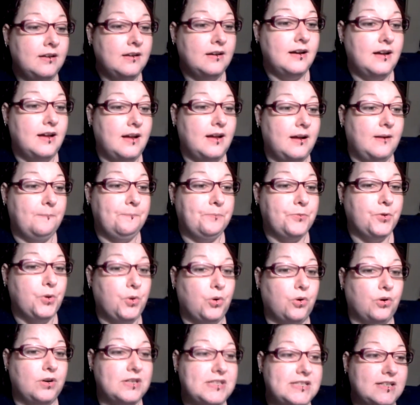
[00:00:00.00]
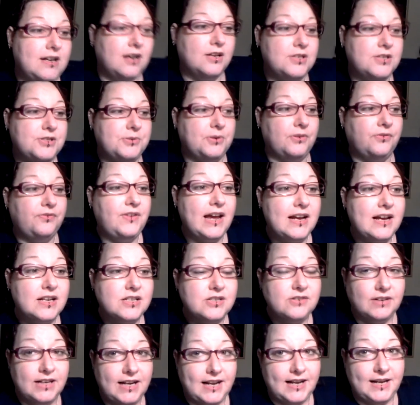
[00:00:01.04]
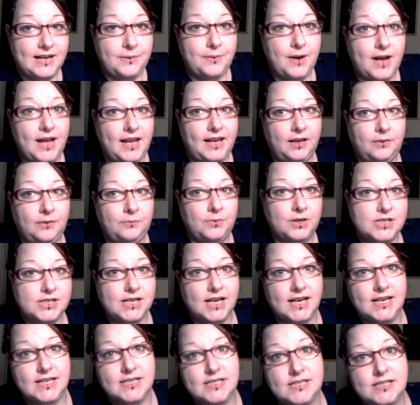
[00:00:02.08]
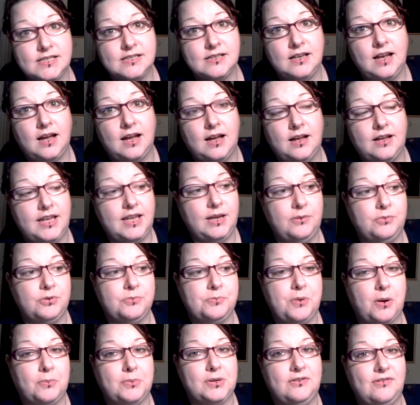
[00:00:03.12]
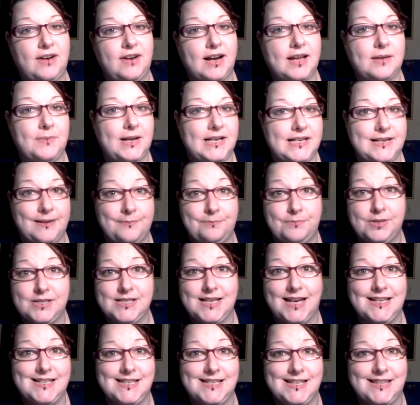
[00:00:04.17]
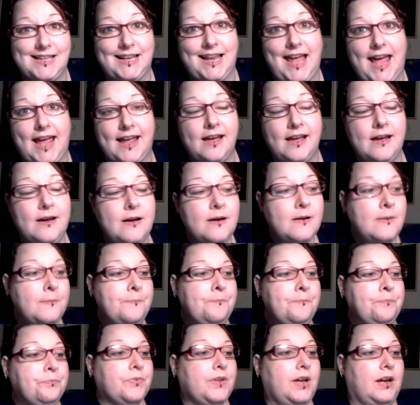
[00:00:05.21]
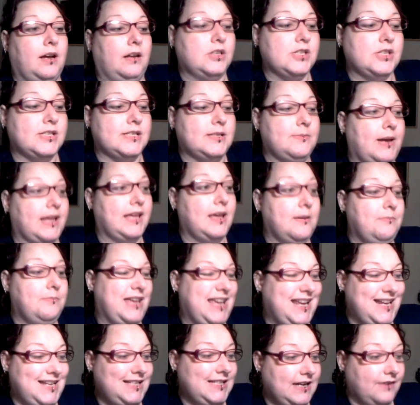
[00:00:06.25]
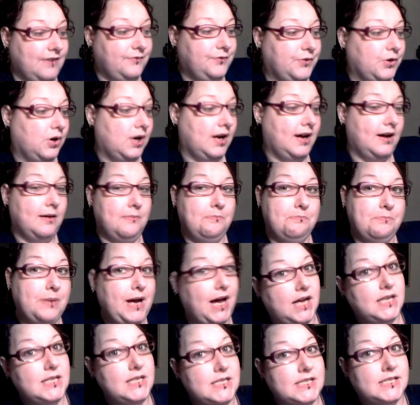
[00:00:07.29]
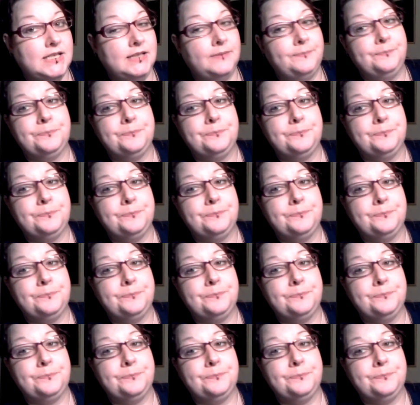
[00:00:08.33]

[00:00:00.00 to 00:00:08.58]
um, or it starts to affect her in any way, in which case uh, he would probably recommend amputating the leg uh, just to make it a bit easier for her. But